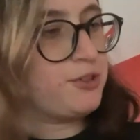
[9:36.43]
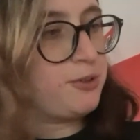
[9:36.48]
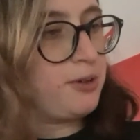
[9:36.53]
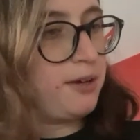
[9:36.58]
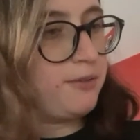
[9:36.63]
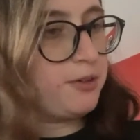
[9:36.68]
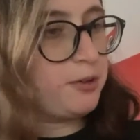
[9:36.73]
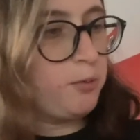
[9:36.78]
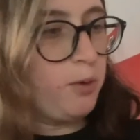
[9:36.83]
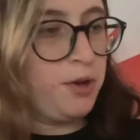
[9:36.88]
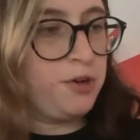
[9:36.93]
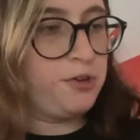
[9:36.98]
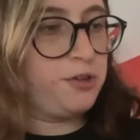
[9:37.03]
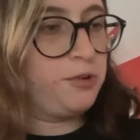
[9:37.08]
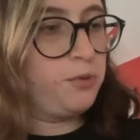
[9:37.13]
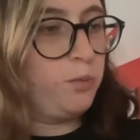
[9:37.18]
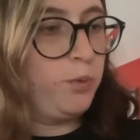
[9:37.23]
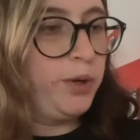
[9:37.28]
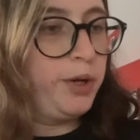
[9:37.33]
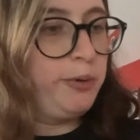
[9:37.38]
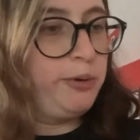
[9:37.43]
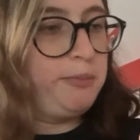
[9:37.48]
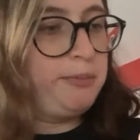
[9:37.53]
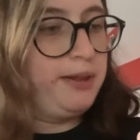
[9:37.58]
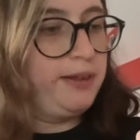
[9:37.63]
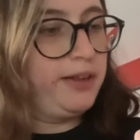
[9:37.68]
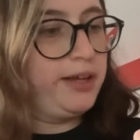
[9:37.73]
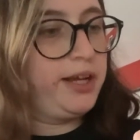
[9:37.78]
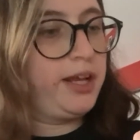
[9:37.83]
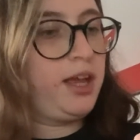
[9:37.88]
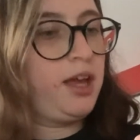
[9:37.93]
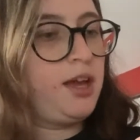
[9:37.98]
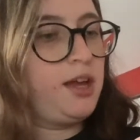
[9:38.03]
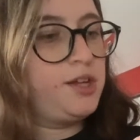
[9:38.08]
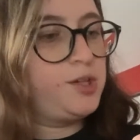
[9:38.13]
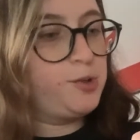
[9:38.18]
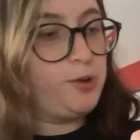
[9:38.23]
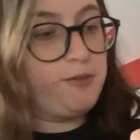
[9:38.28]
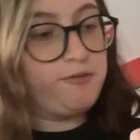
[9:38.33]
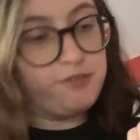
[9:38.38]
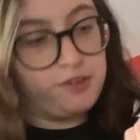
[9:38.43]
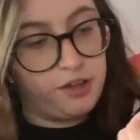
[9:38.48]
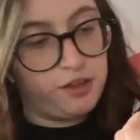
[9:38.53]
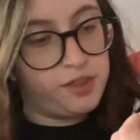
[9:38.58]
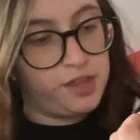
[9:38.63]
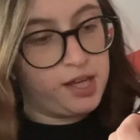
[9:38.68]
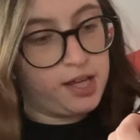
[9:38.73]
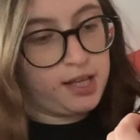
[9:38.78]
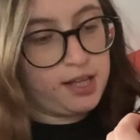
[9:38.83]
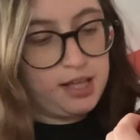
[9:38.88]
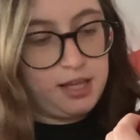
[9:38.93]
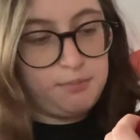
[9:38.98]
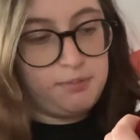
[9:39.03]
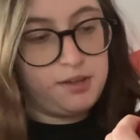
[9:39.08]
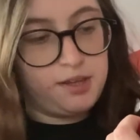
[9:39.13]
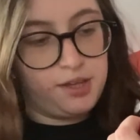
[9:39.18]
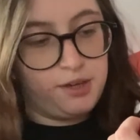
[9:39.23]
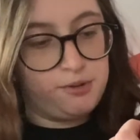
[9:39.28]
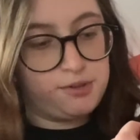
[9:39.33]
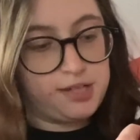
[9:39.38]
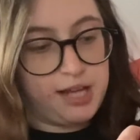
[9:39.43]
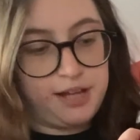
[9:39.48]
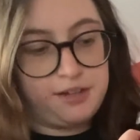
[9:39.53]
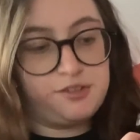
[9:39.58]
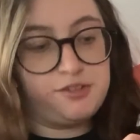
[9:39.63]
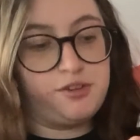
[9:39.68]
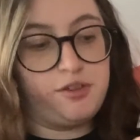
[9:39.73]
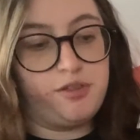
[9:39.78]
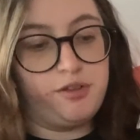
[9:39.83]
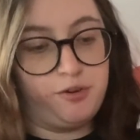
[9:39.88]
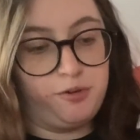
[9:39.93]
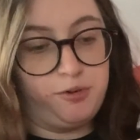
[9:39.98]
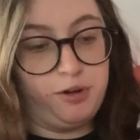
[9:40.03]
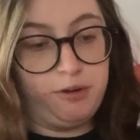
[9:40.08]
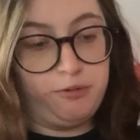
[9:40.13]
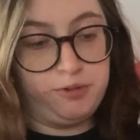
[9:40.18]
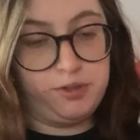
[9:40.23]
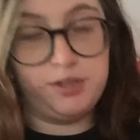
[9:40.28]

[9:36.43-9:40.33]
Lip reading: you ever wondered what it would be like to have nothing keeping you attached to the ground?